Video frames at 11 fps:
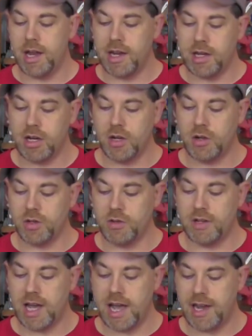You know,
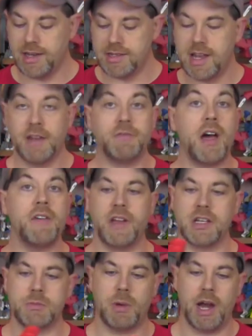you've got sci-fi
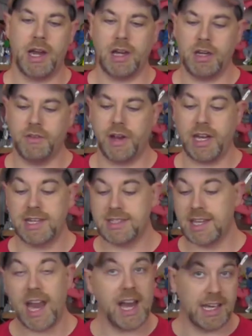fans buying it. You've got kids
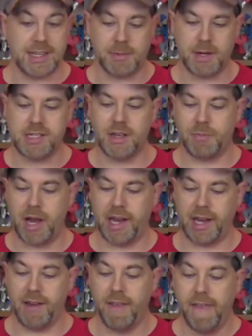of the 80s like myself
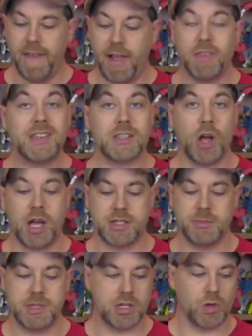buying it. This is
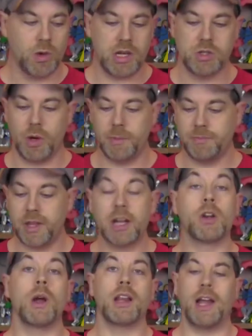awesome. This is a great toy and a
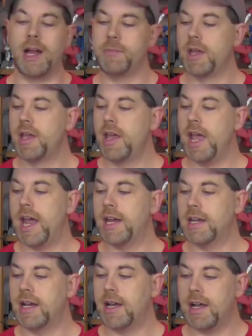great line. And
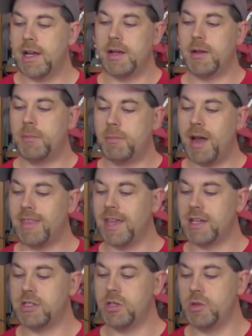my
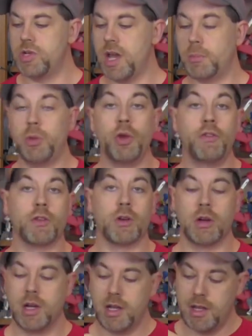thanks to Chad Plouffe
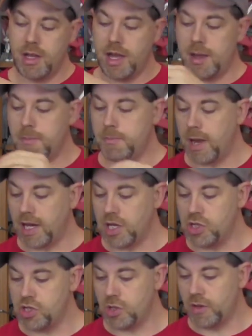for
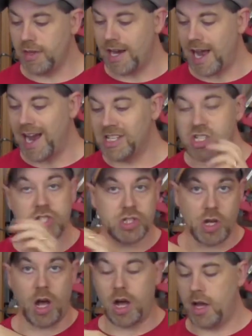making sure that I
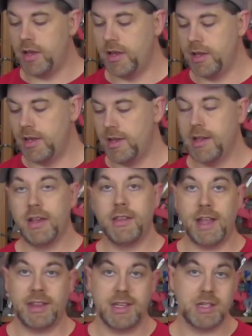saw
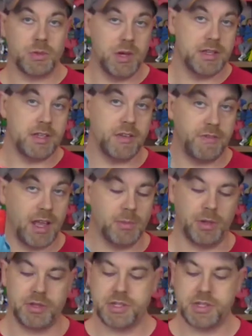that this was available.